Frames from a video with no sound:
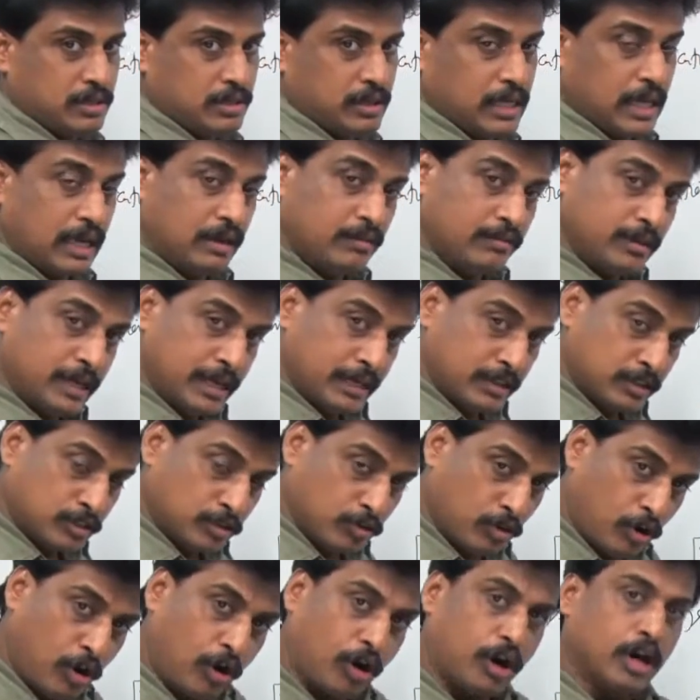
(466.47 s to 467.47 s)
Delivering
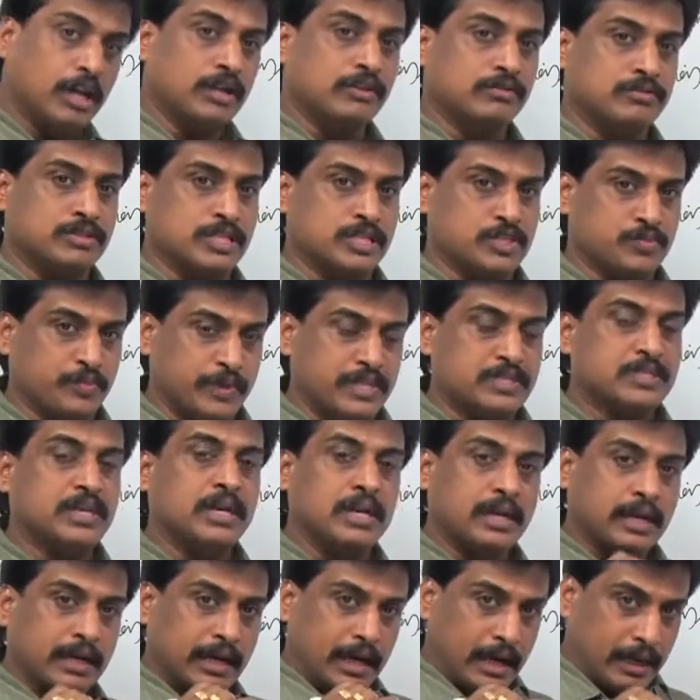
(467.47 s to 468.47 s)
to all users means
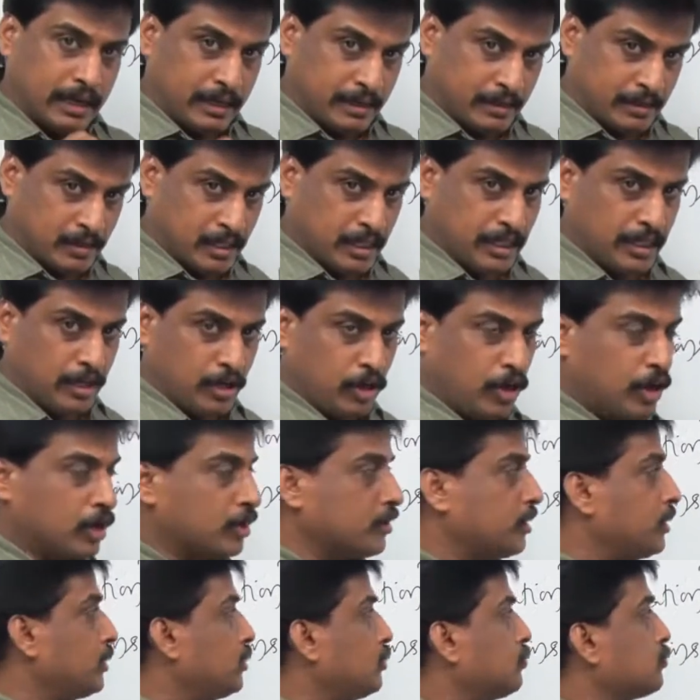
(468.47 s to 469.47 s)
currently
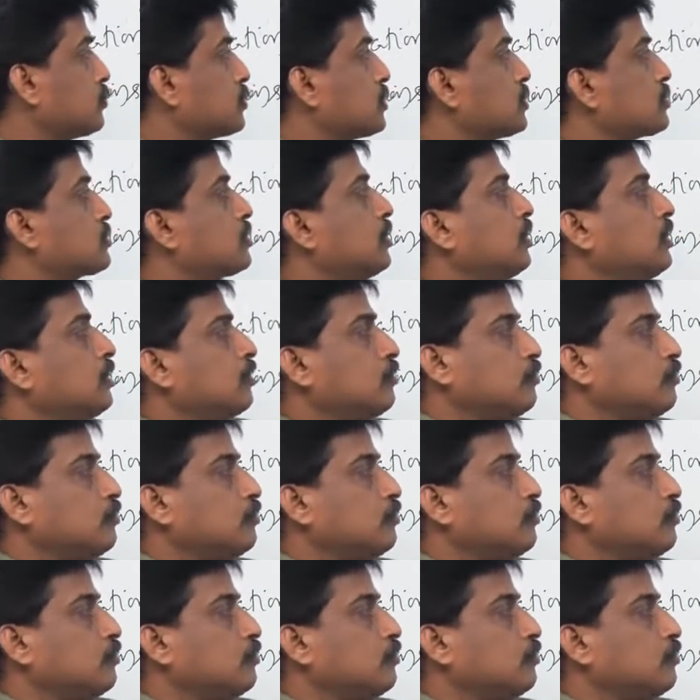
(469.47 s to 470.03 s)
logged in users.